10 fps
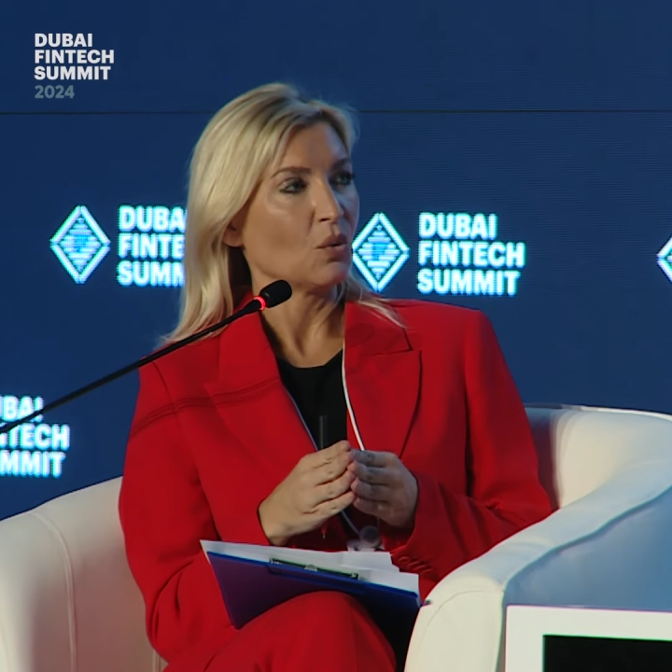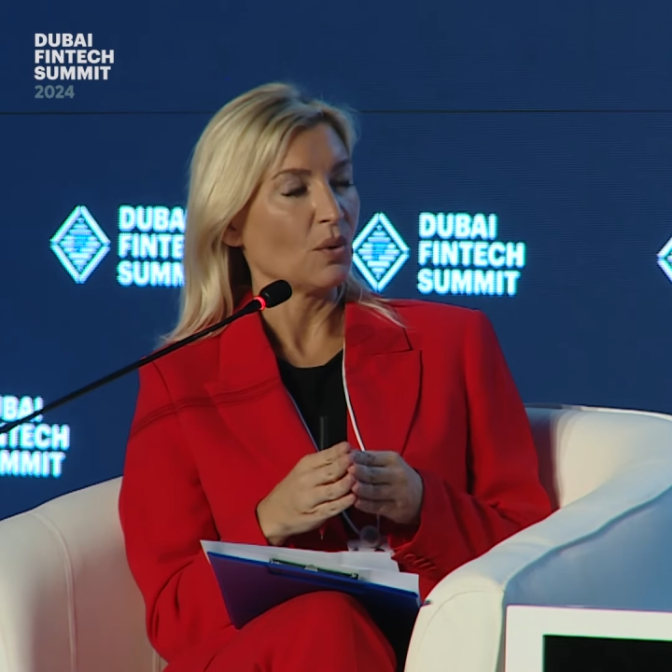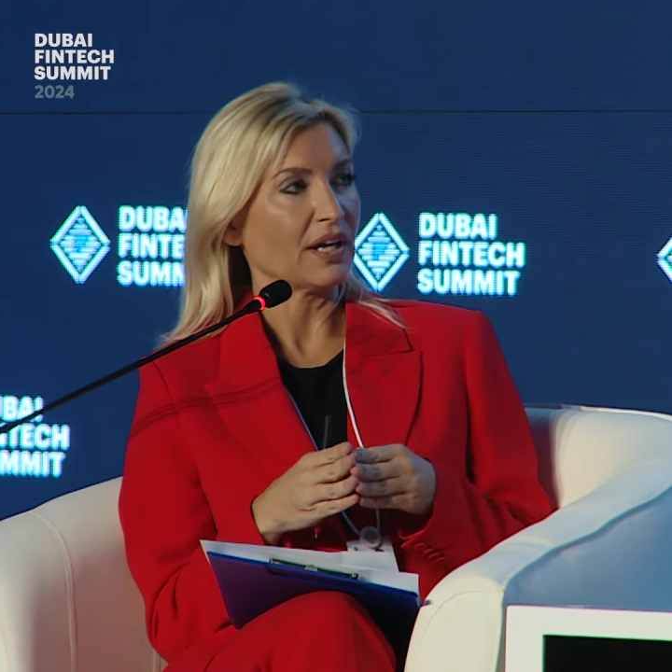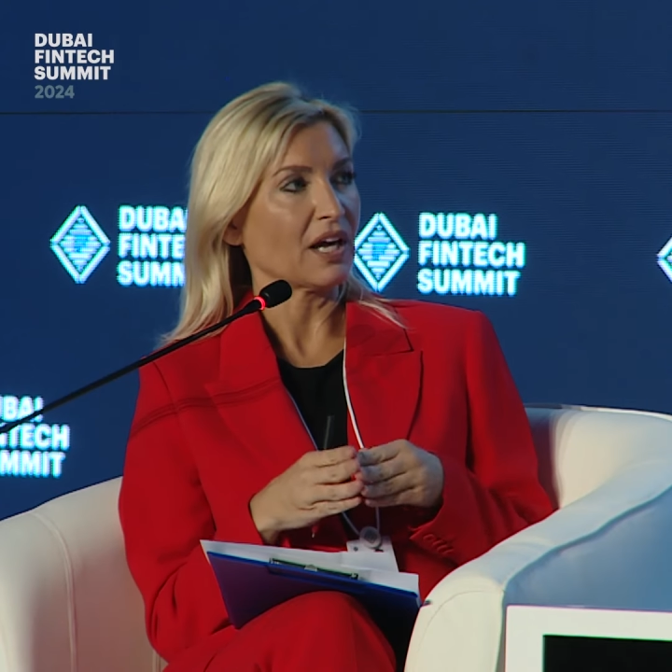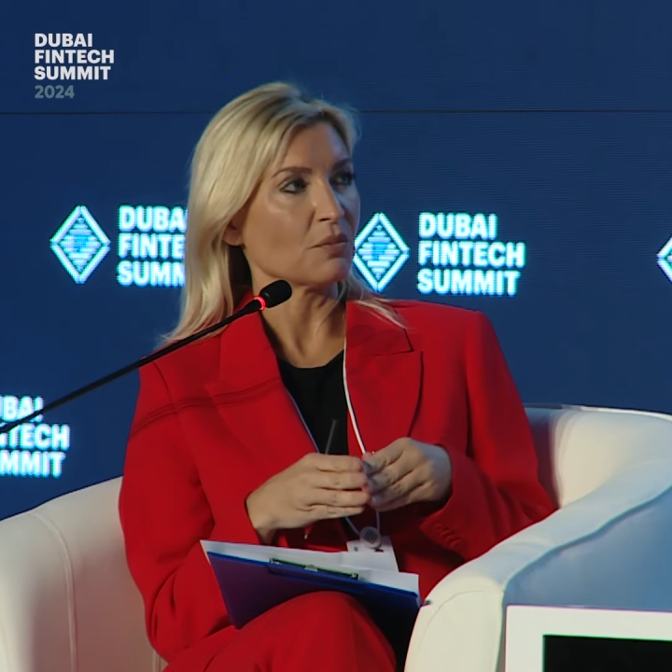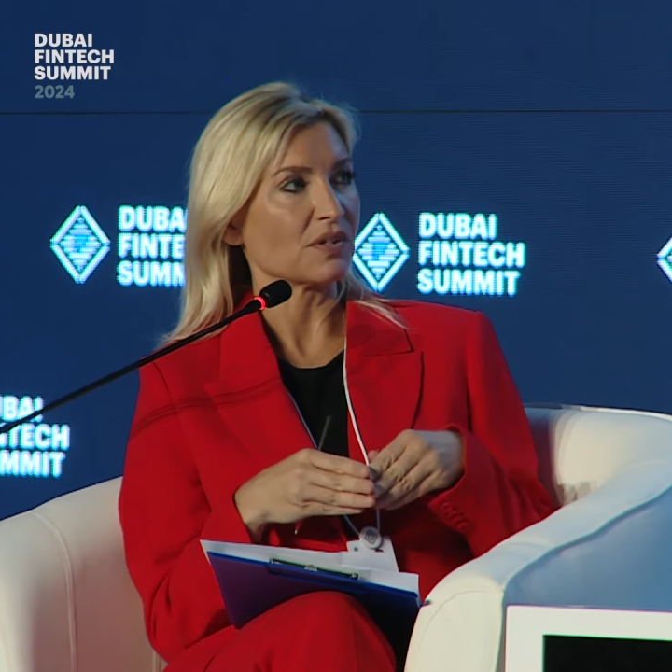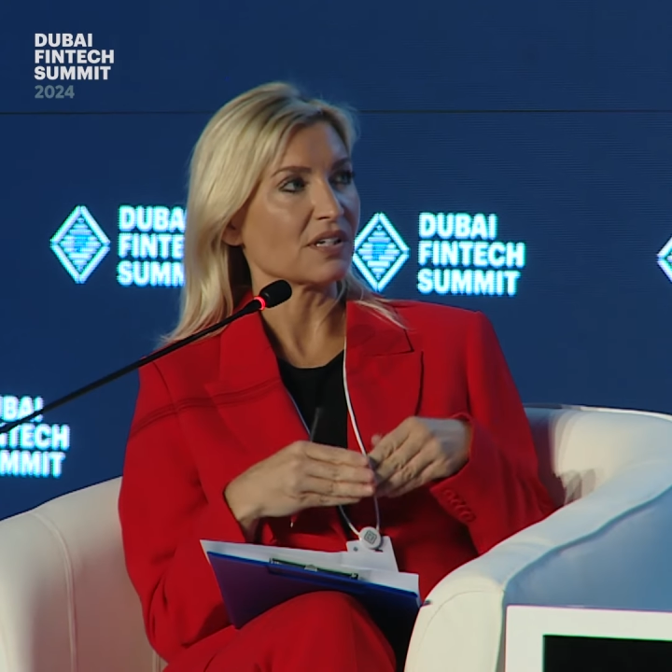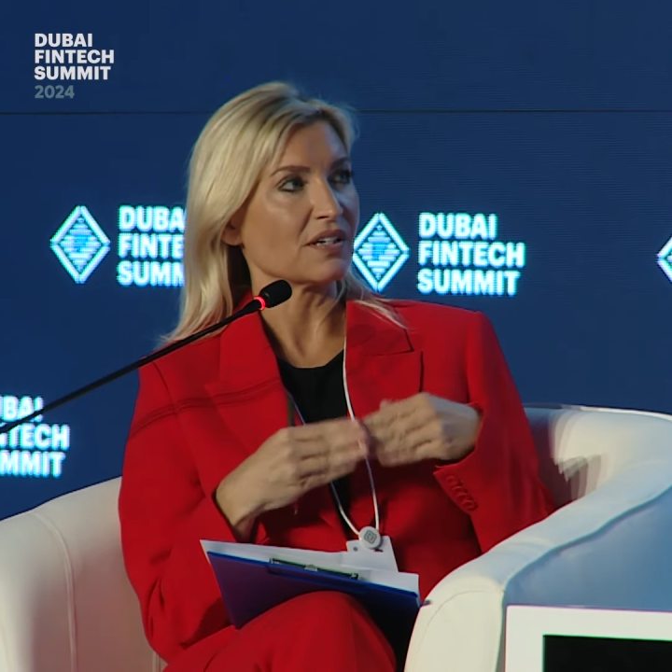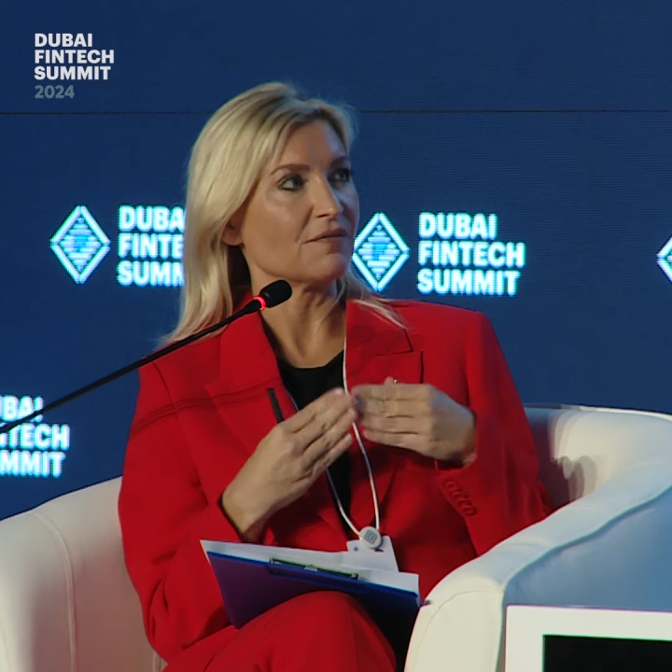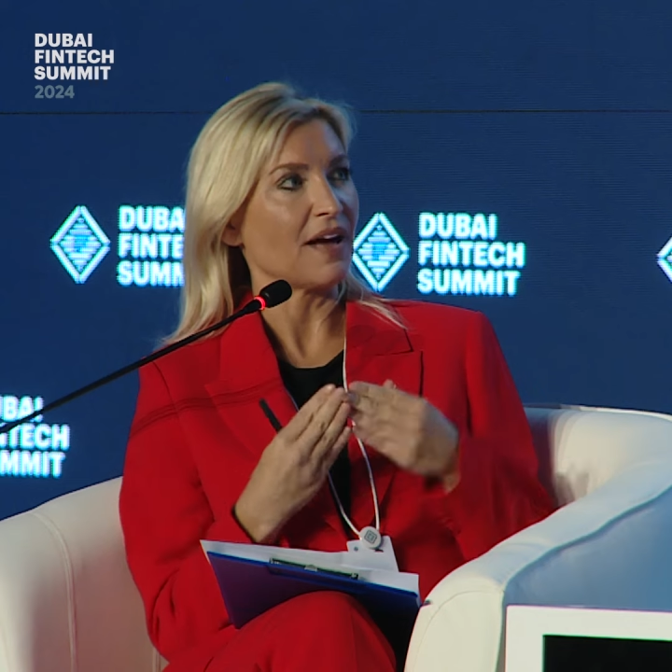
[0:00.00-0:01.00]
when it
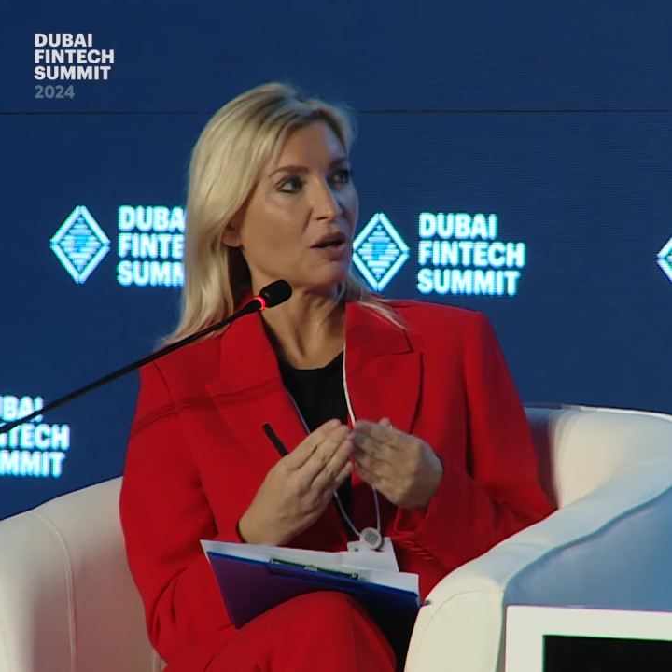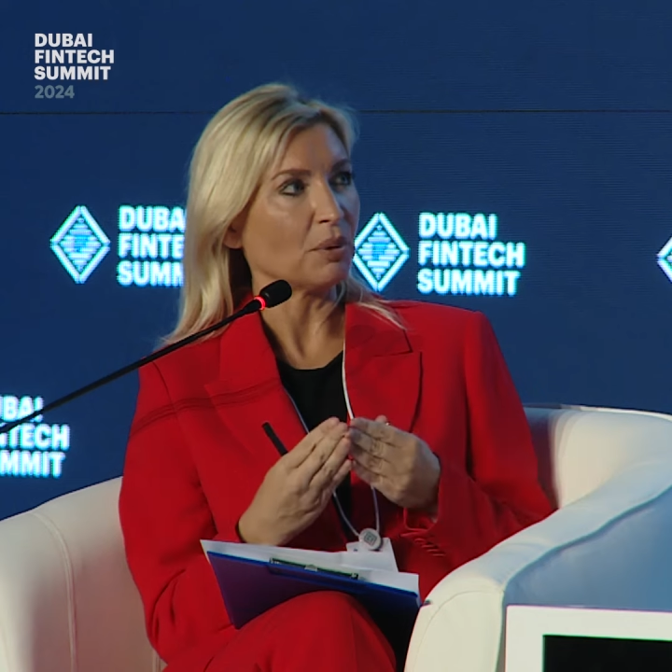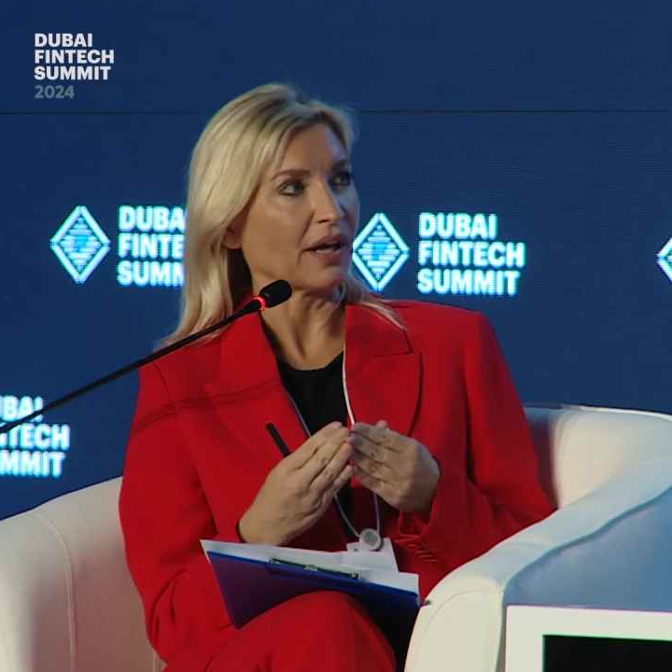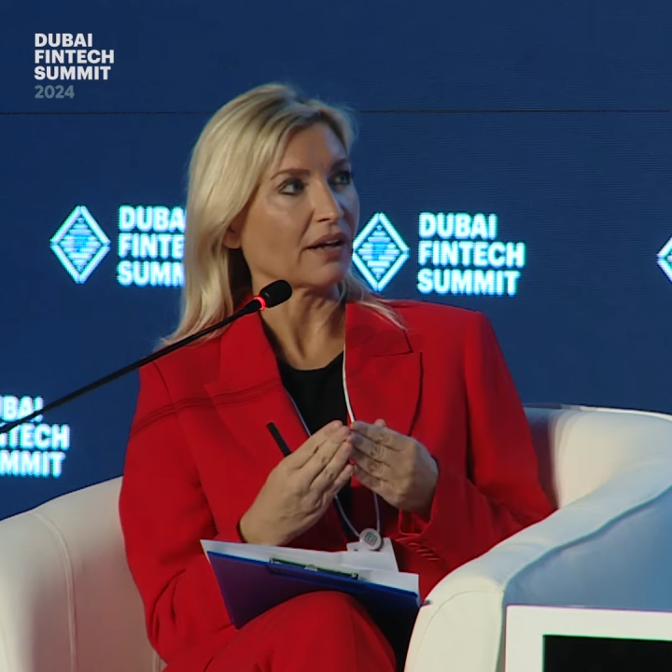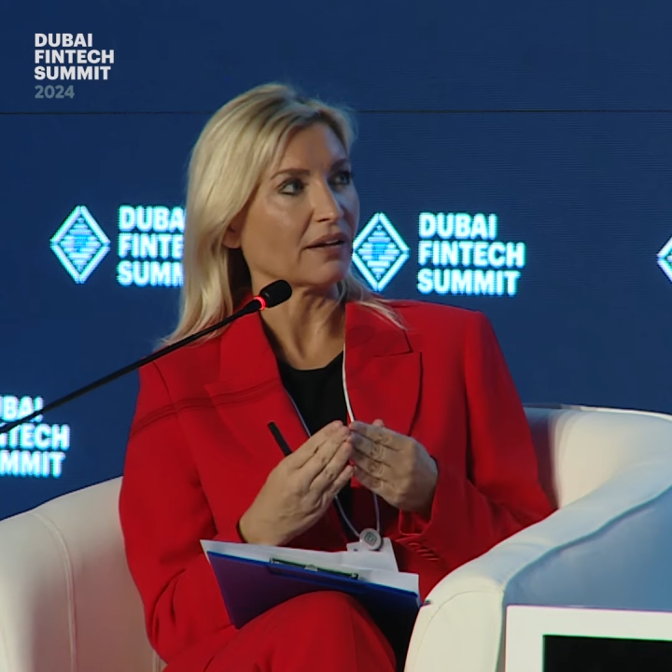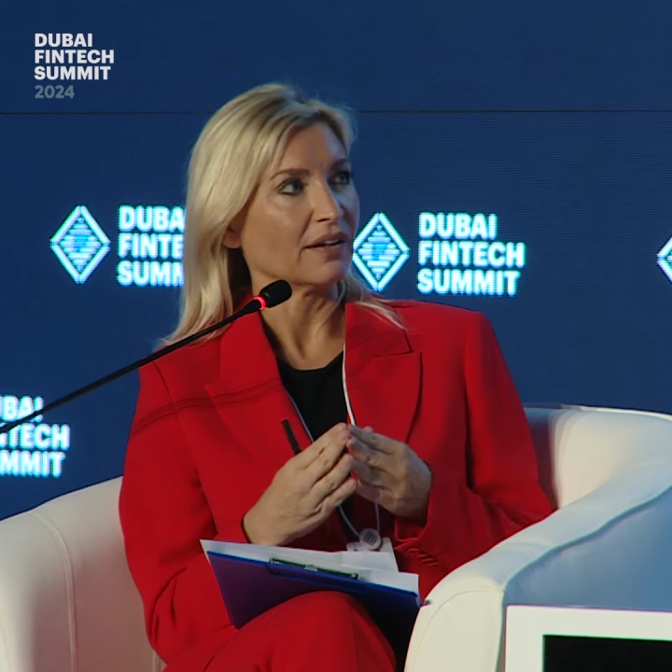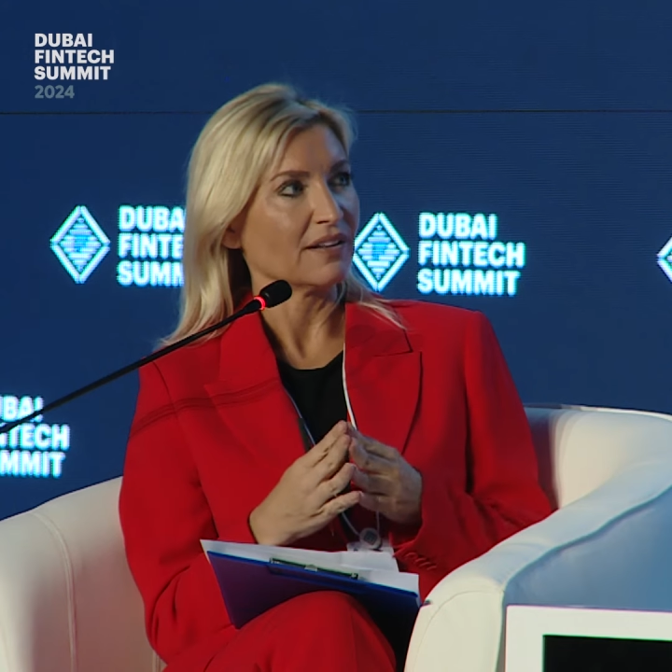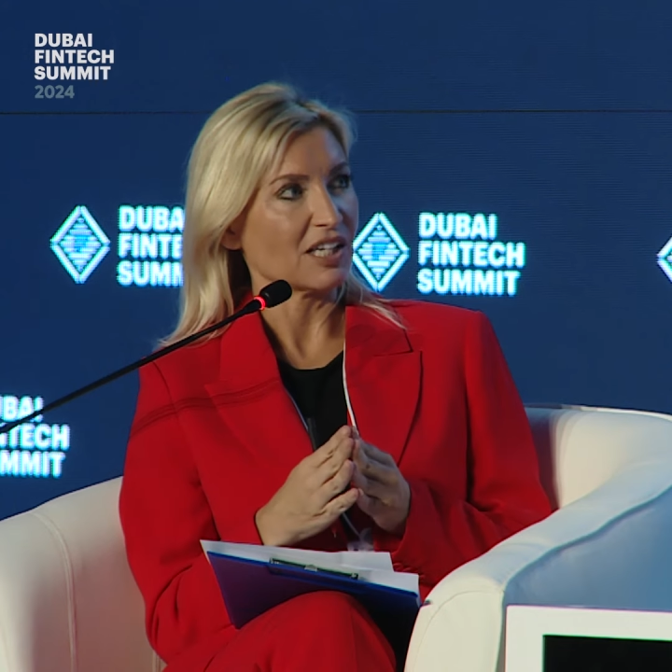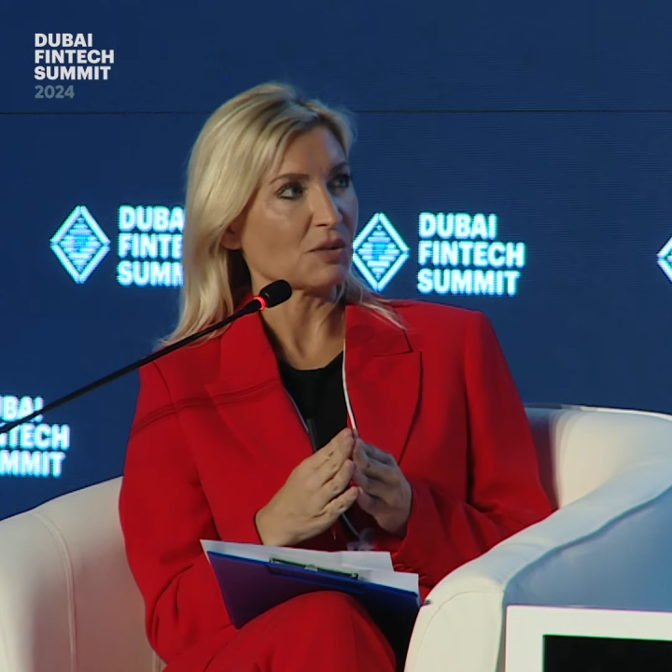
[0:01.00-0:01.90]
comes to developing